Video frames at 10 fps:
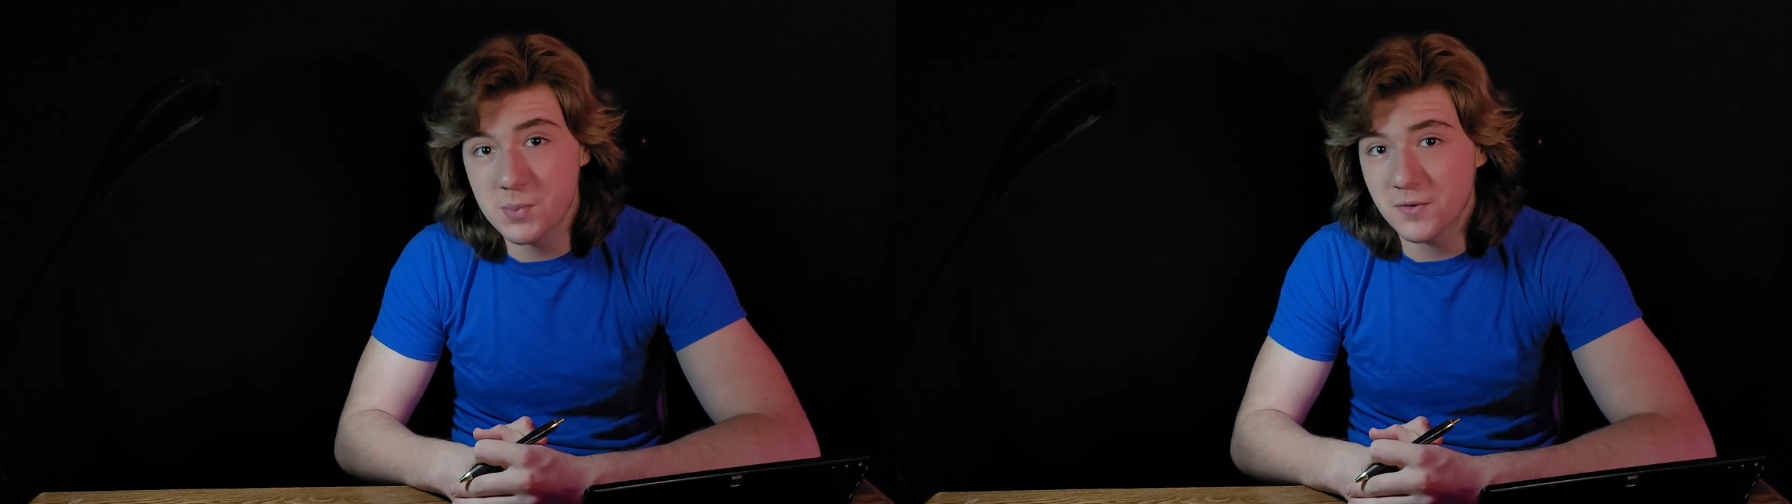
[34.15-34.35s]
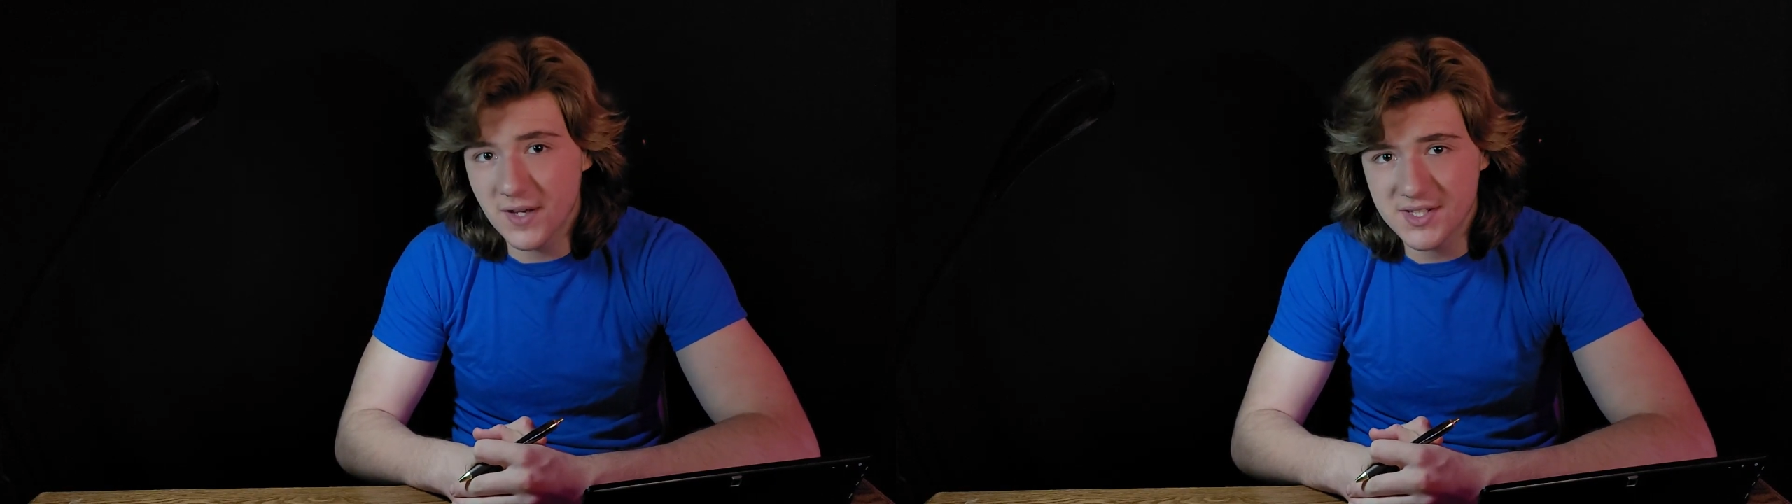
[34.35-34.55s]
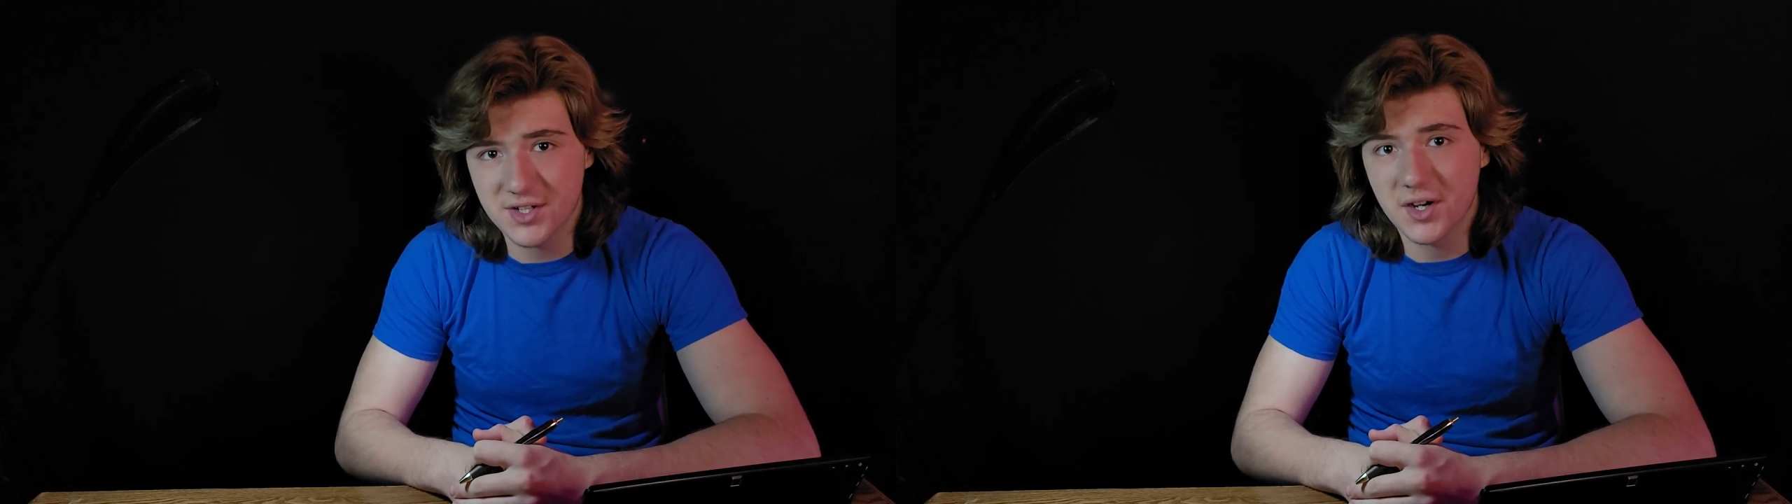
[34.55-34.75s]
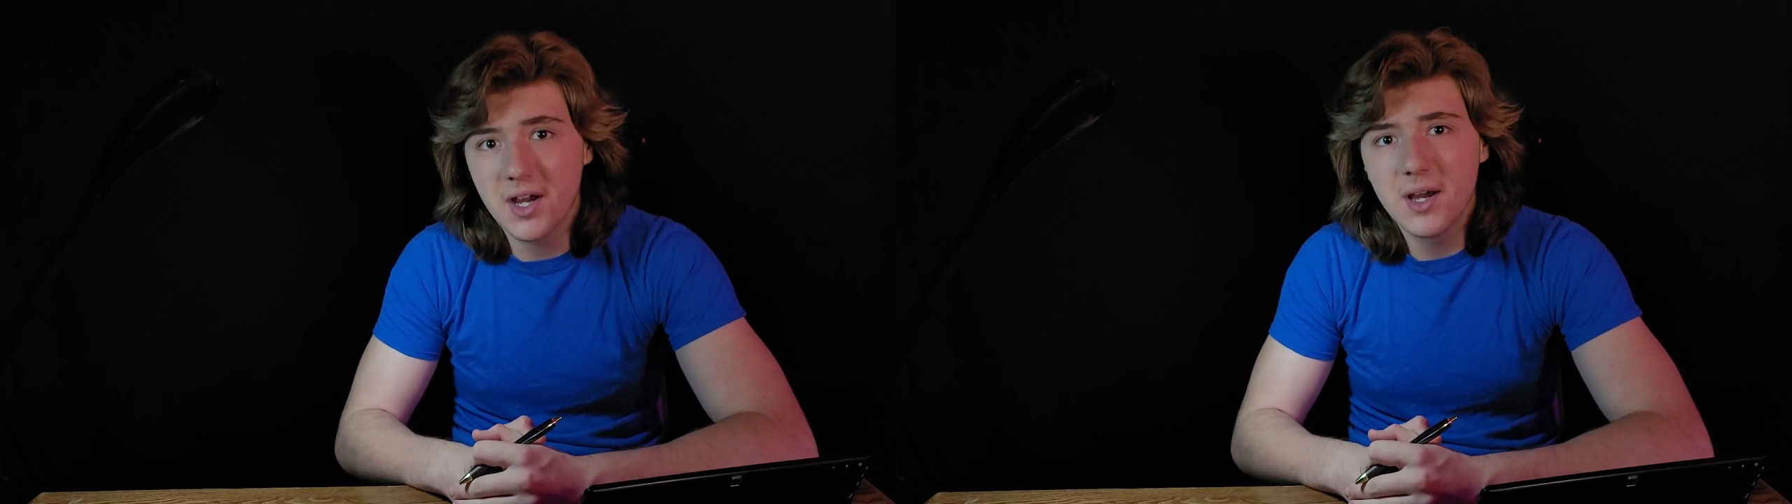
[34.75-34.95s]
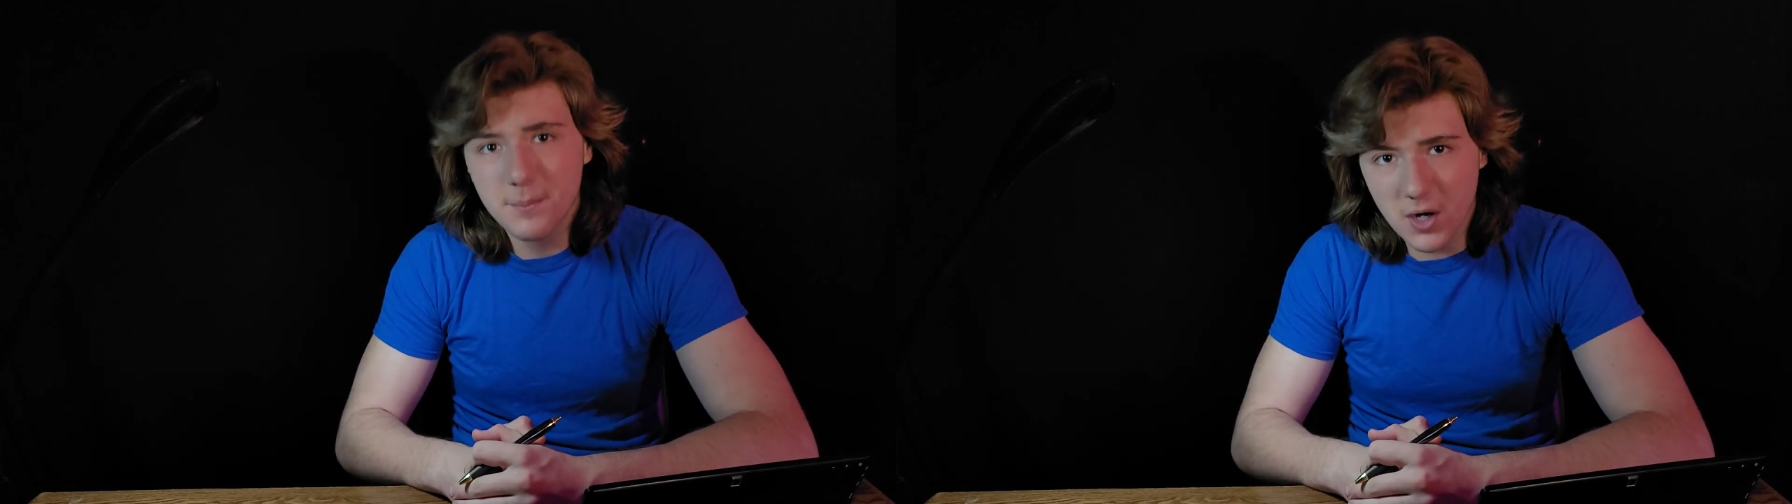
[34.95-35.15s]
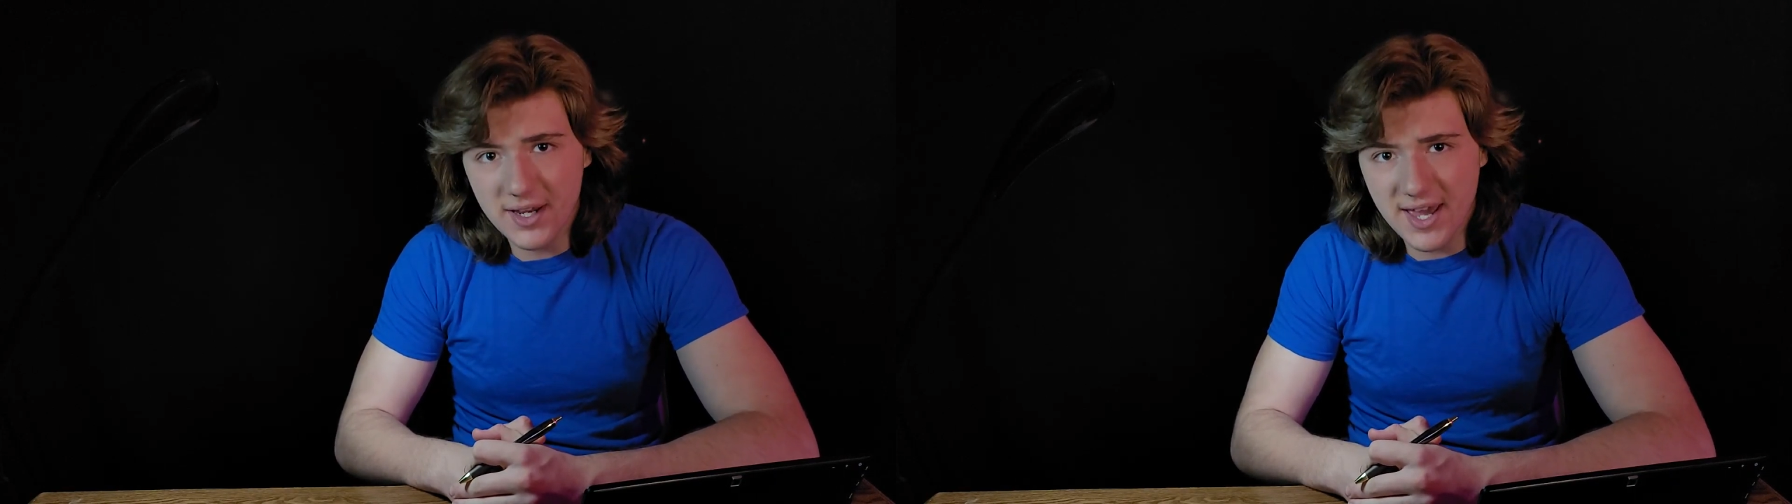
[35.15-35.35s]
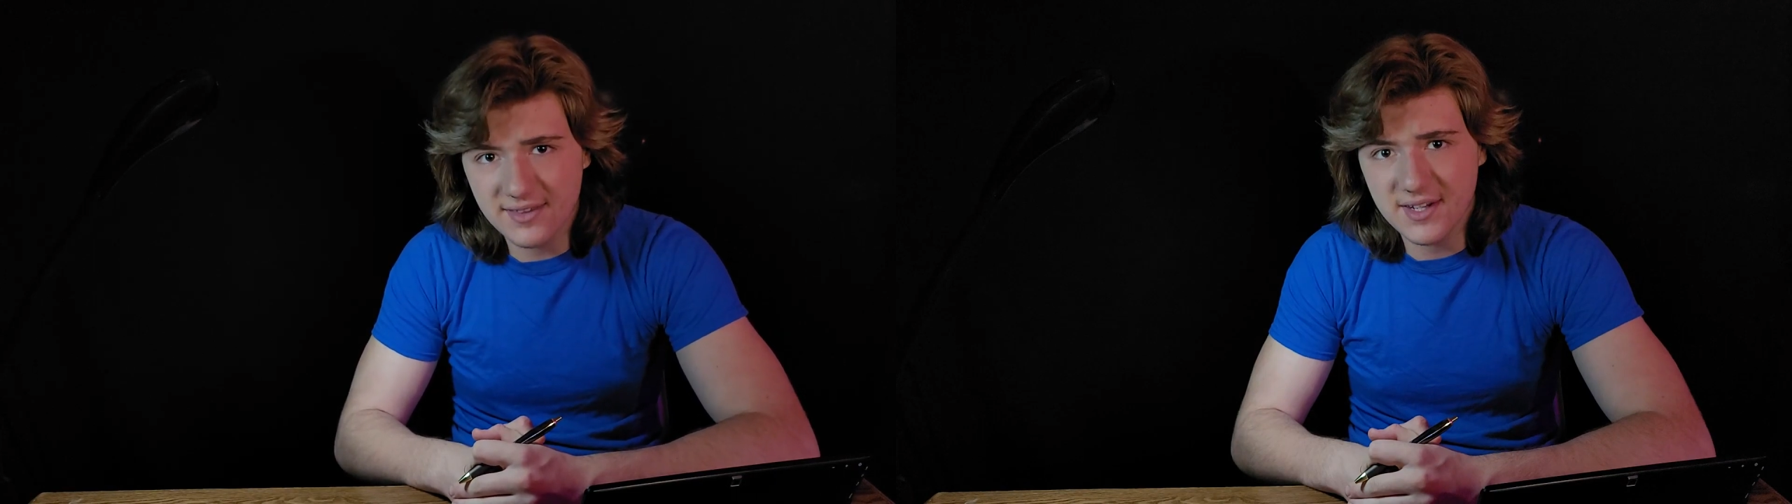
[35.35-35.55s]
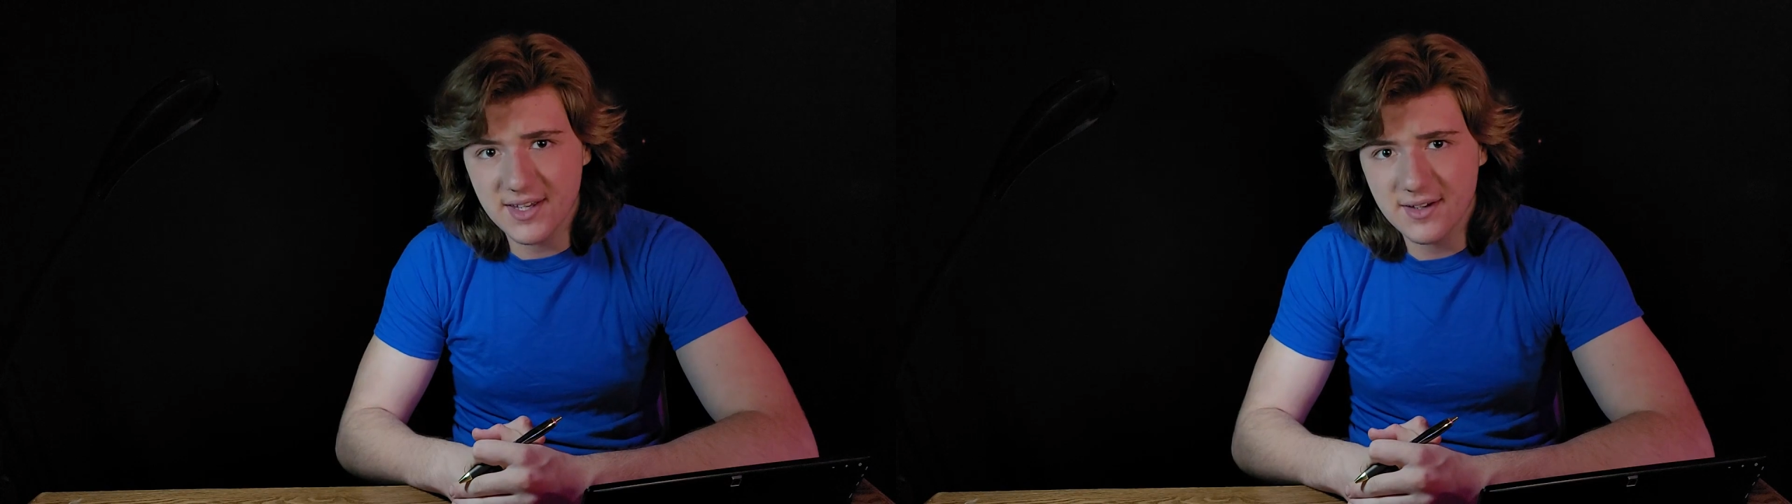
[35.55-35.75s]
professor Mark
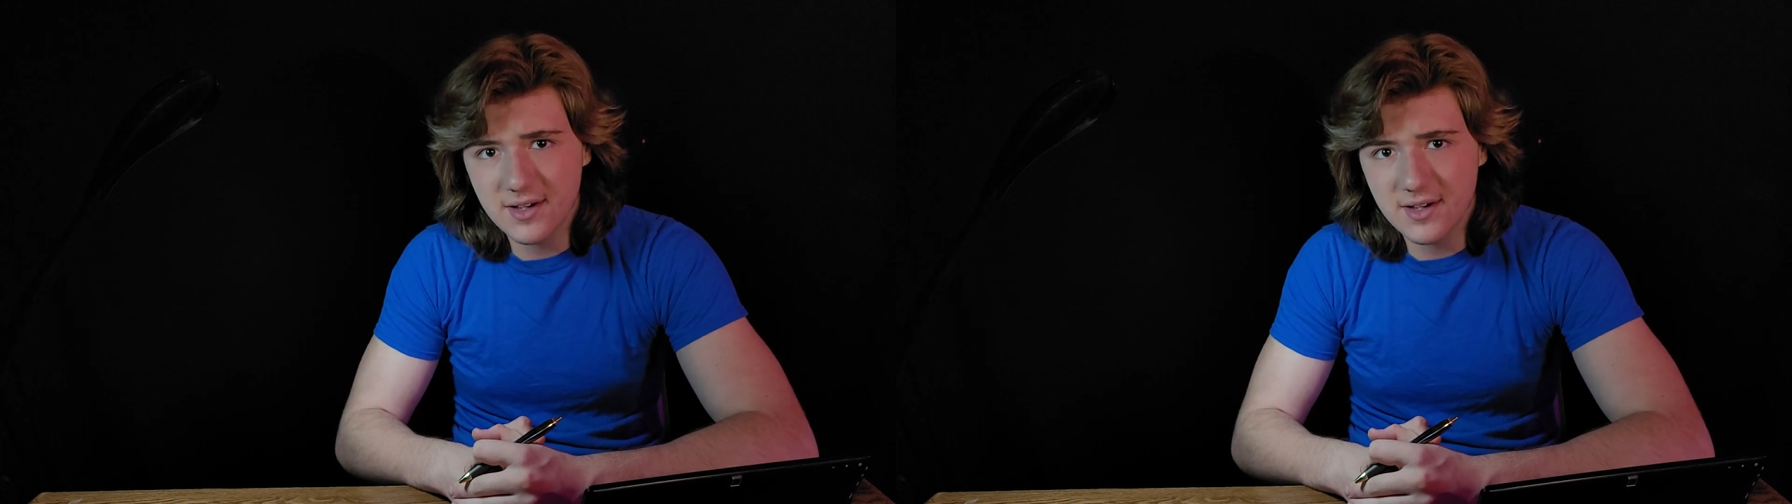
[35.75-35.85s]
Anthony.